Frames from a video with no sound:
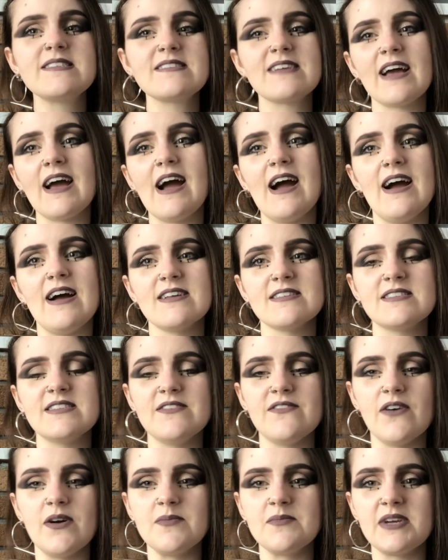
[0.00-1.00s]
get asked
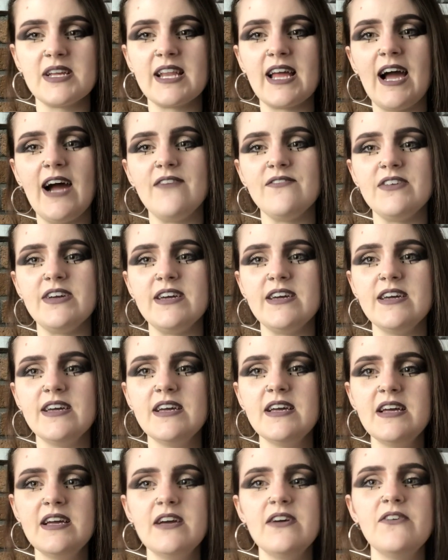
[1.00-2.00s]
if I'm gonna have it
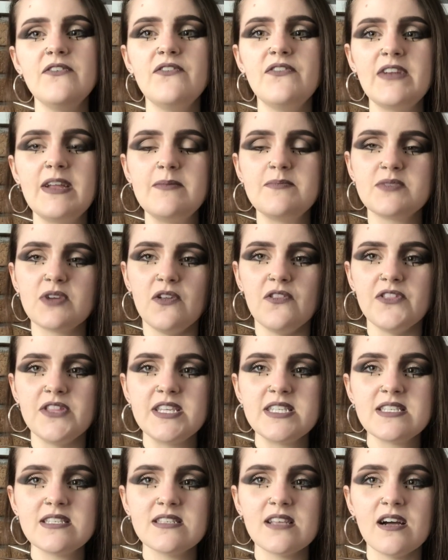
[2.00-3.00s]
flipped on this
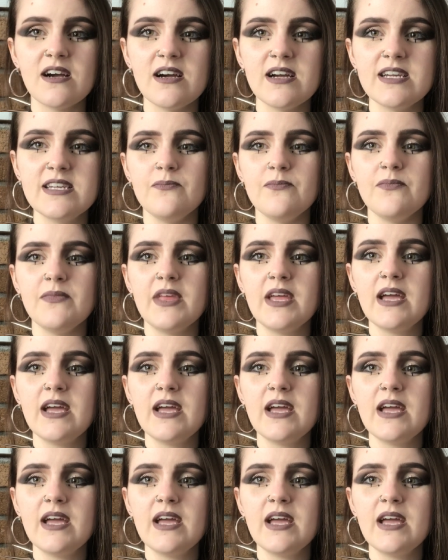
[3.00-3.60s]
side.